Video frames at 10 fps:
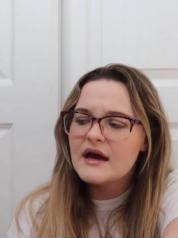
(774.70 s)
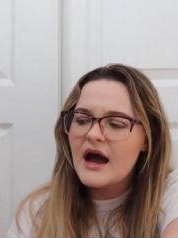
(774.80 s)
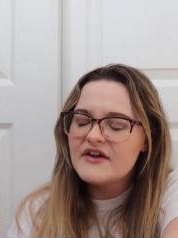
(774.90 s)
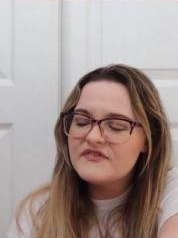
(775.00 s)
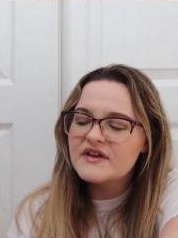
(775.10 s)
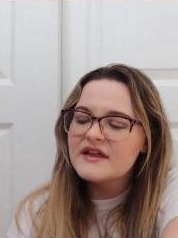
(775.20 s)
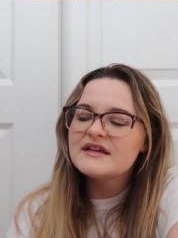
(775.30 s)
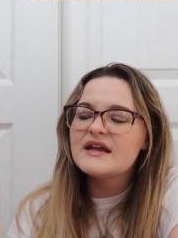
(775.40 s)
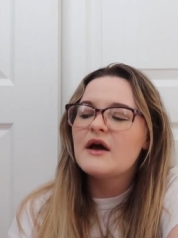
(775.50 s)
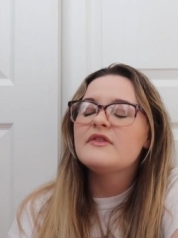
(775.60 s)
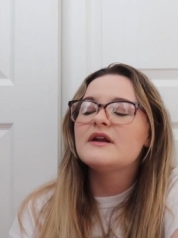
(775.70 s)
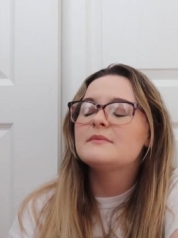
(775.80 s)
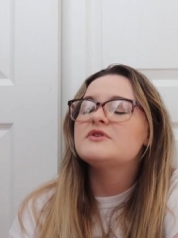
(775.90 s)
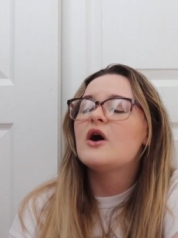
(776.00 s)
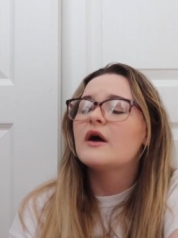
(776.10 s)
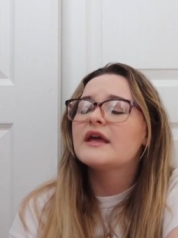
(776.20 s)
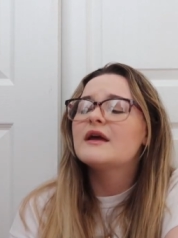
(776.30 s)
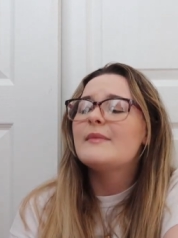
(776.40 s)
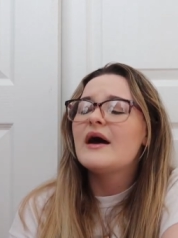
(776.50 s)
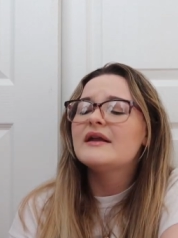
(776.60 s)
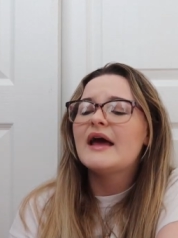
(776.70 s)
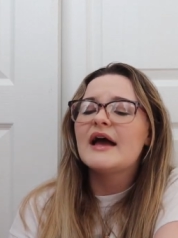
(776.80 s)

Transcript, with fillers: I feel like now that I'm talking about it,